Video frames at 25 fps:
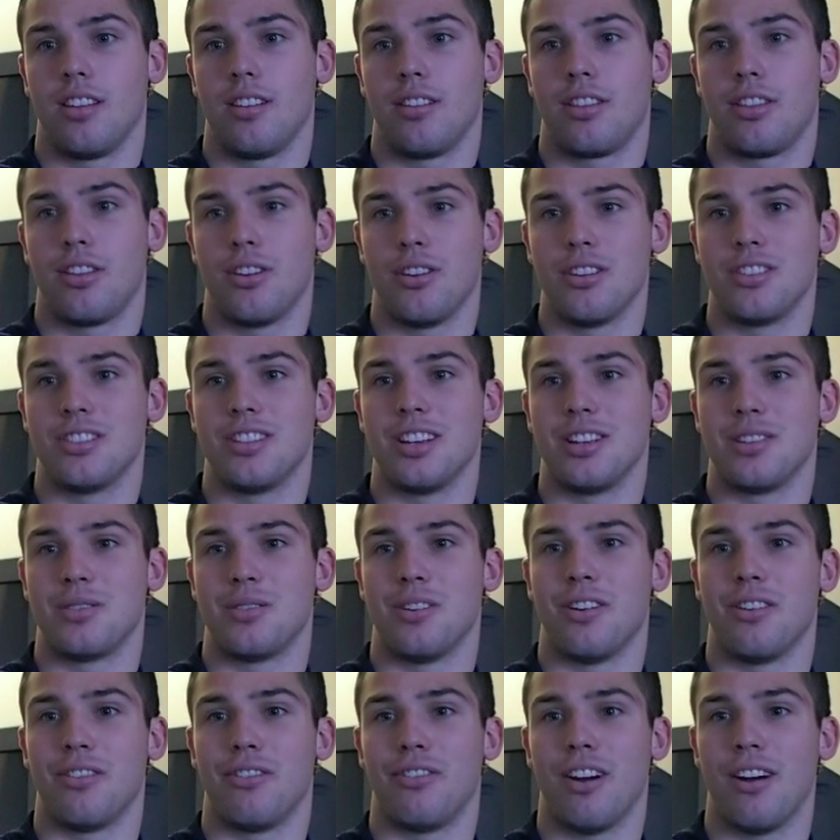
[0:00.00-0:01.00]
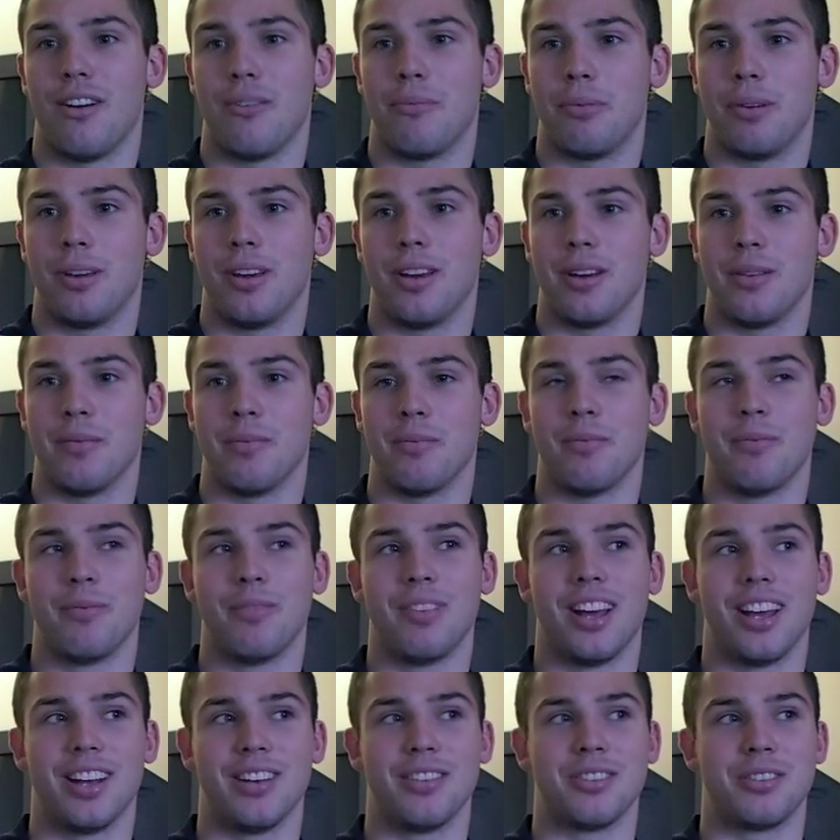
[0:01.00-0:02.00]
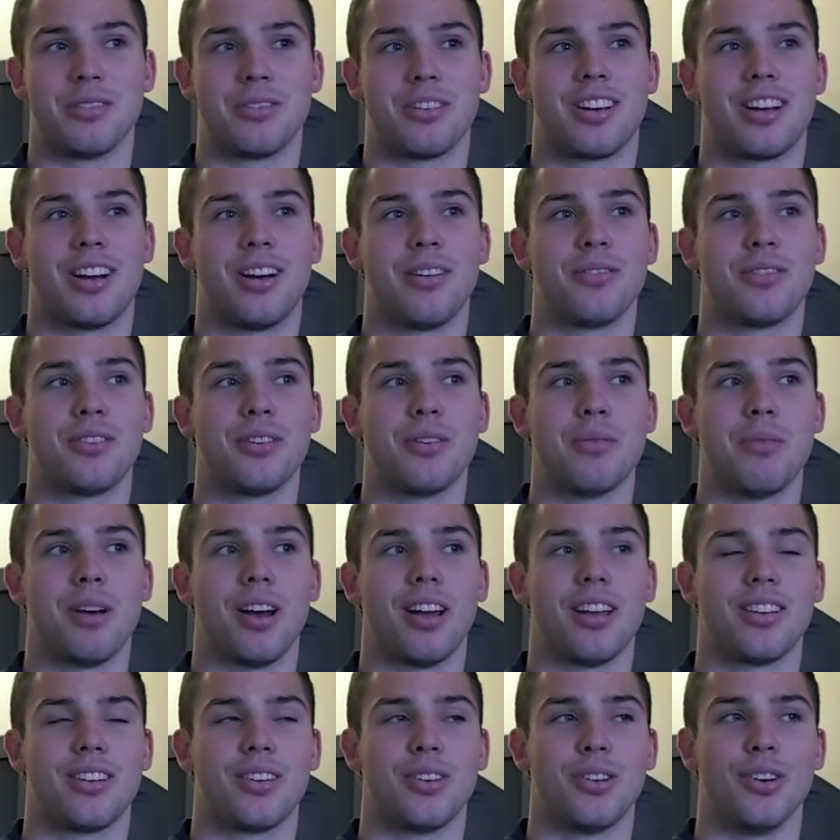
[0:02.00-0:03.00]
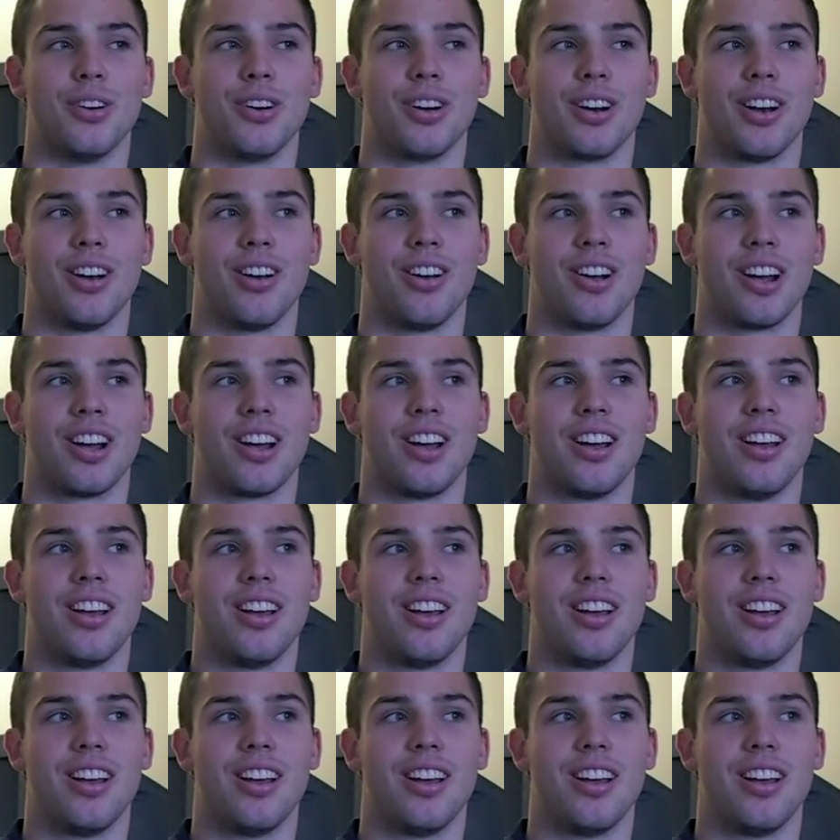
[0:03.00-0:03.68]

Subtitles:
Thursday as well, 5 PM, and it was come to about 2 o'clock,